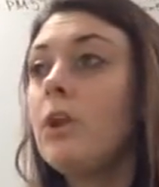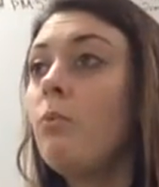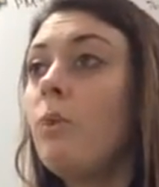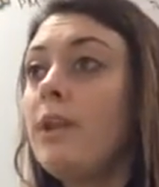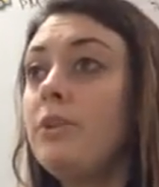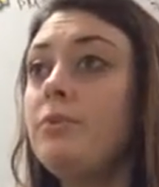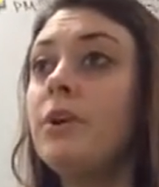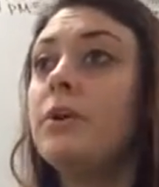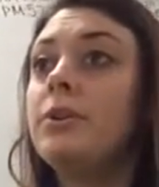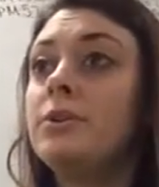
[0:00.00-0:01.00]
When you
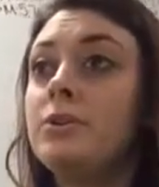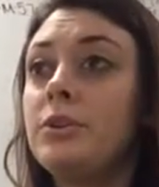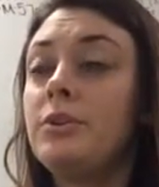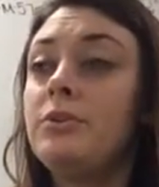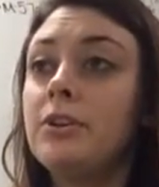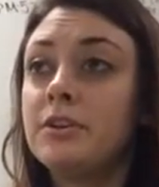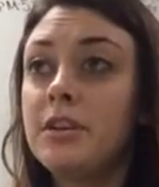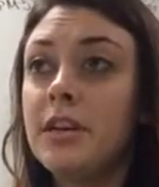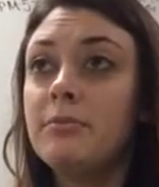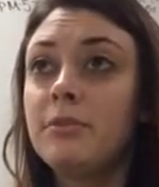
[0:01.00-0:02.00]
go to your
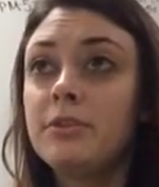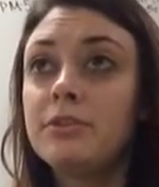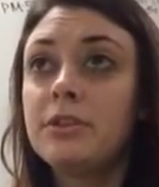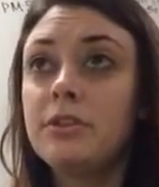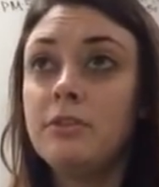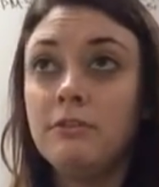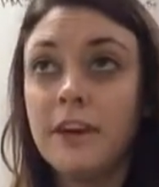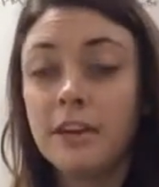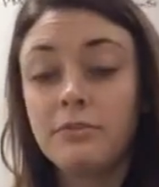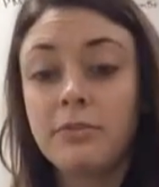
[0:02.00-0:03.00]
tables to do
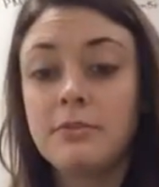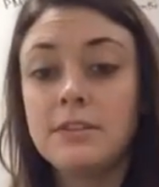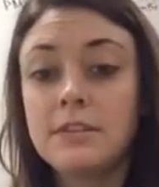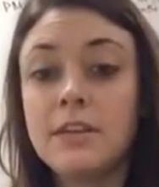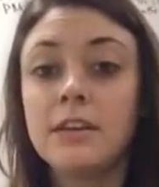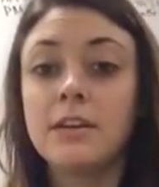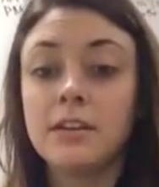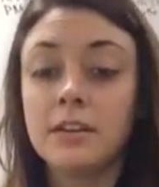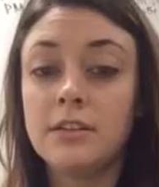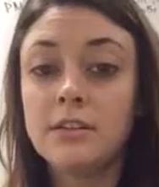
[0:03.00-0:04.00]
fact fluency, you're going
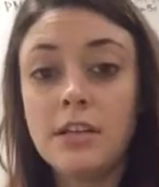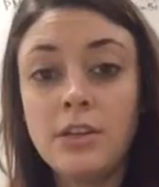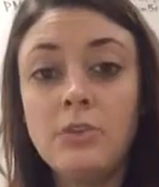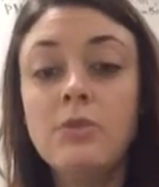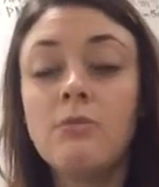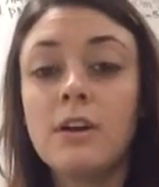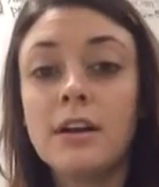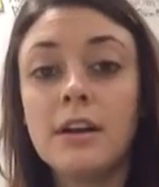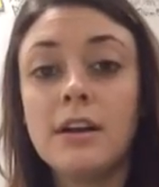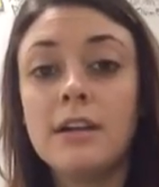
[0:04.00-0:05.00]
to continue to
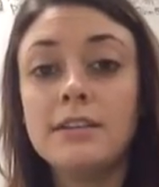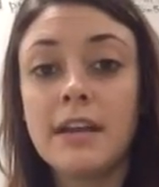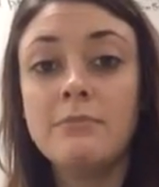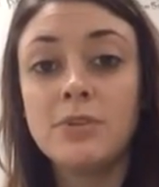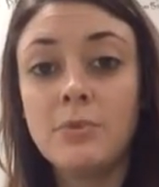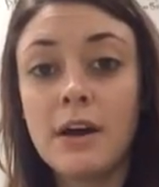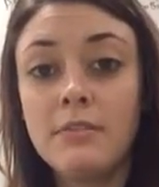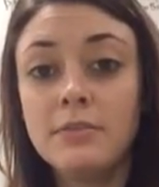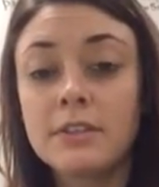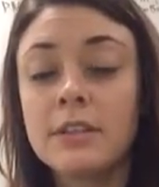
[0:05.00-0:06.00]
work on times
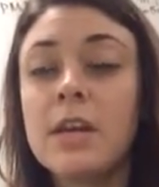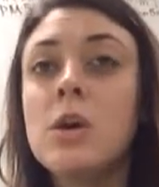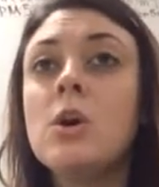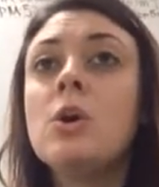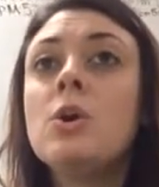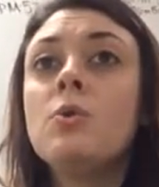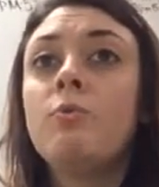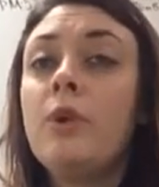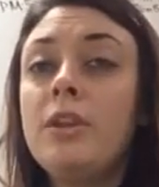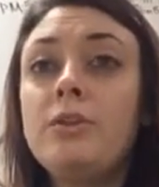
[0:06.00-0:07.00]
12s.
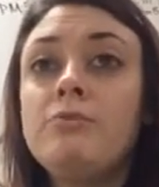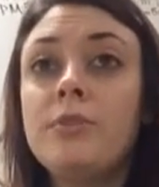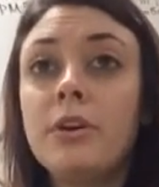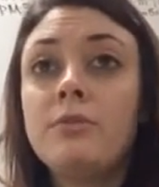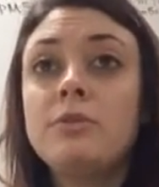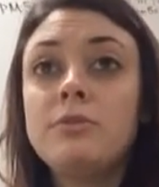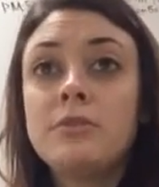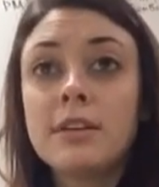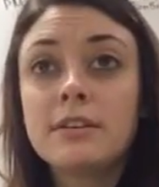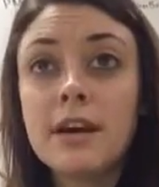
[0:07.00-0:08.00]
When you go to
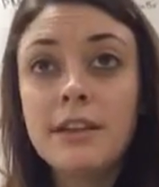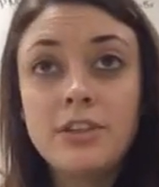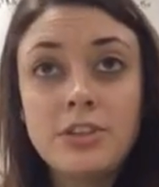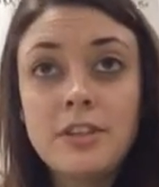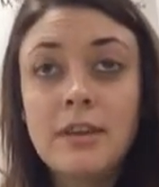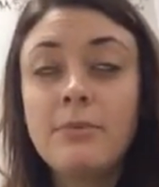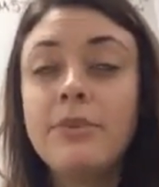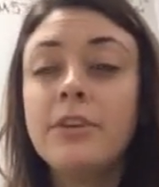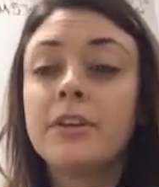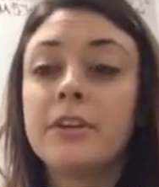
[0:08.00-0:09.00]
technology
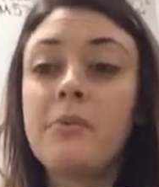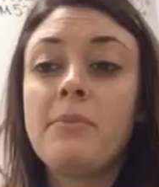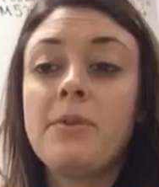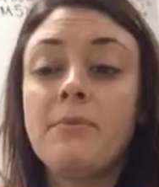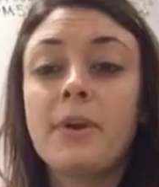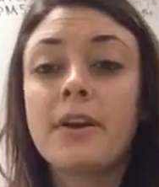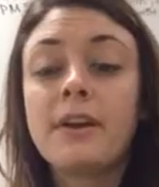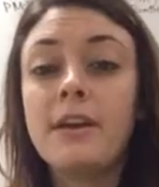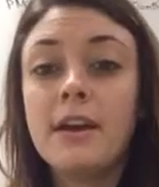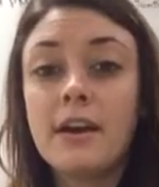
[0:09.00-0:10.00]
table, you're going to be
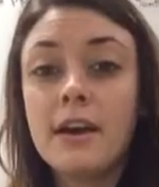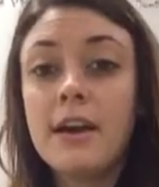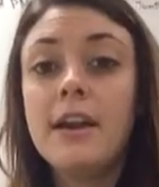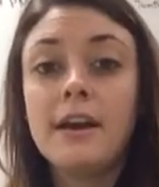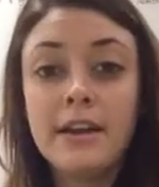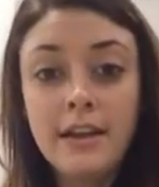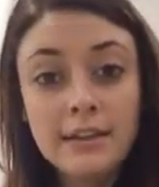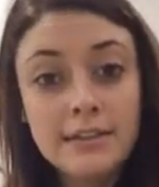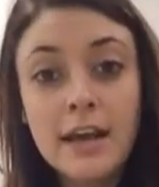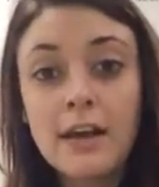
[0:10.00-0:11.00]
working on
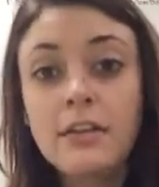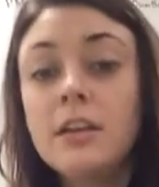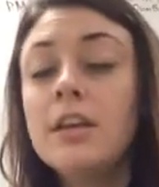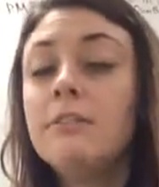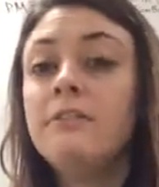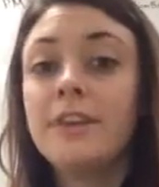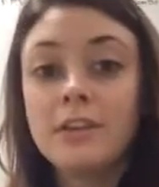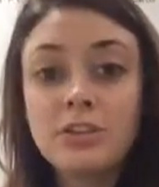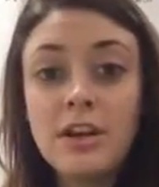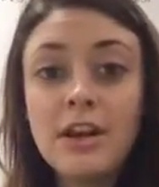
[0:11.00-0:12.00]
iExcel.
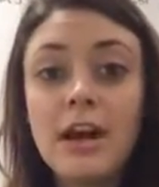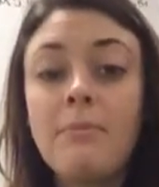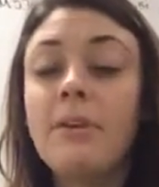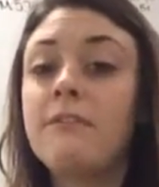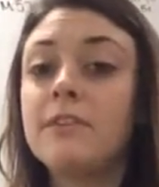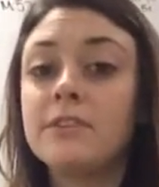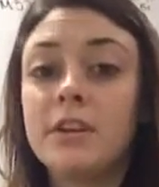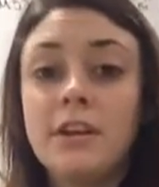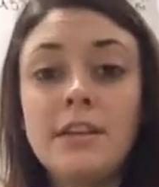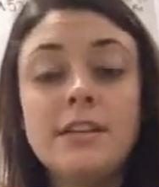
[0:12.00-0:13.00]
Finish that up. If it's
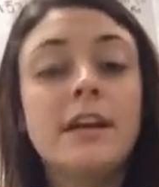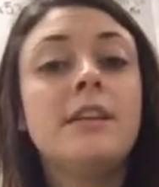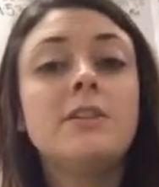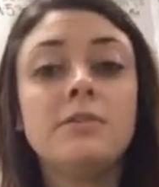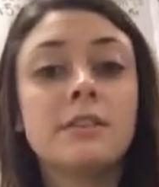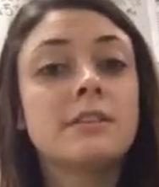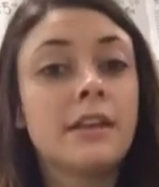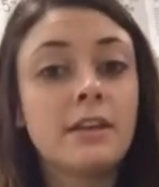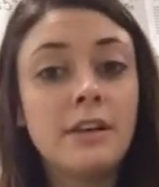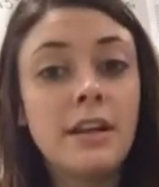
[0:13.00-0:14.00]
already done, do
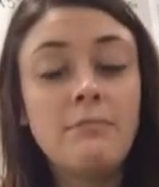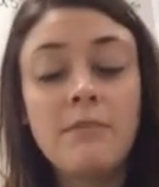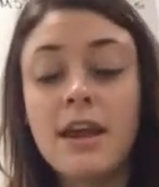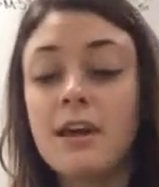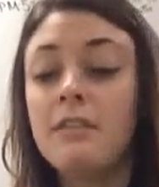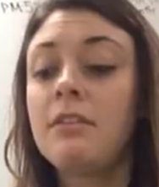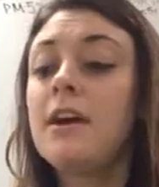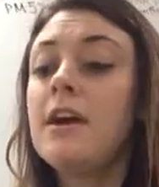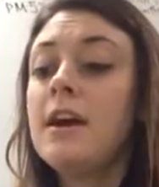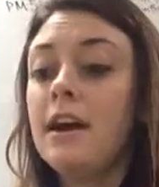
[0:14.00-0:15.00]
accelerated math.
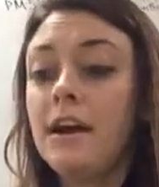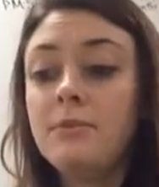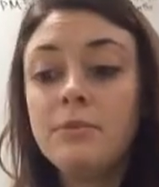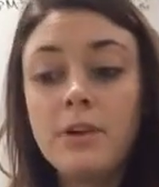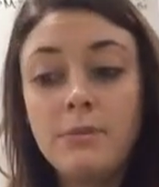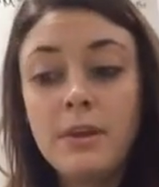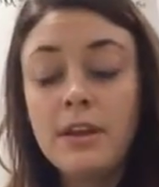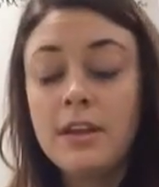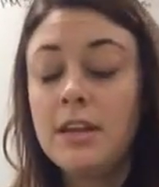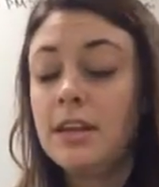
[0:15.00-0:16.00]
I will go
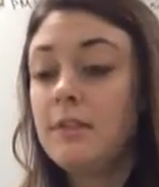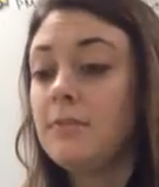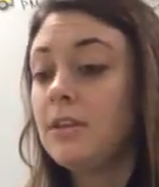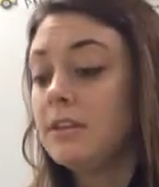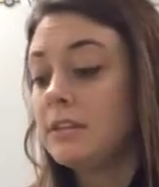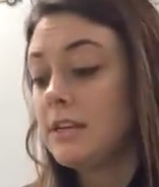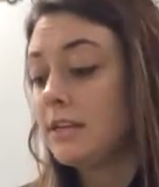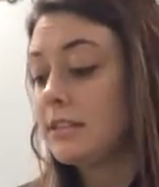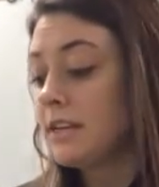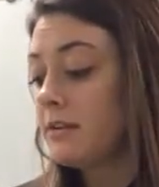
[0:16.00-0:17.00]
in, and anybody that's done
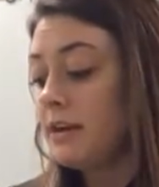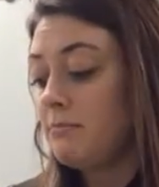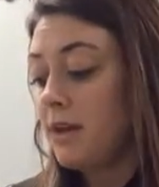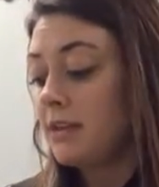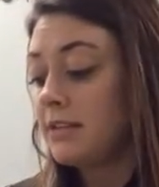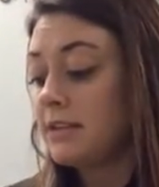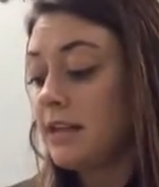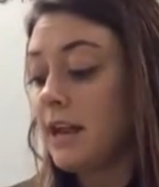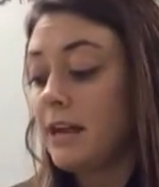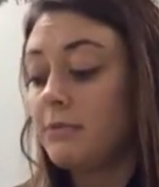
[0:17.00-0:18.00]
accelerated math
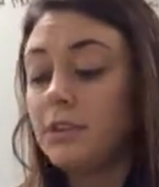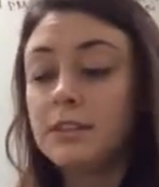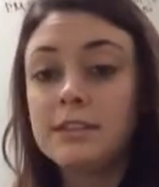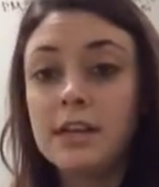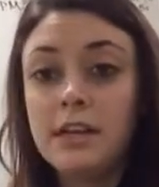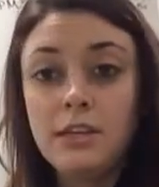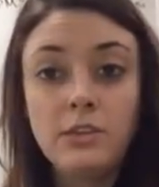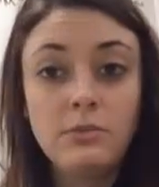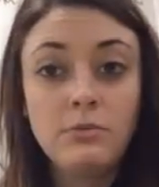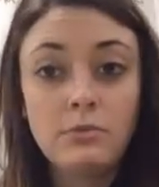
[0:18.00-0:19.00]
today, I will assign
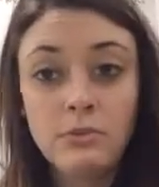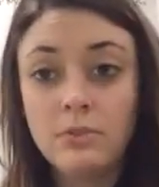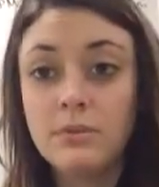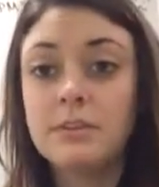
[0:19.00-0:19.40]
you new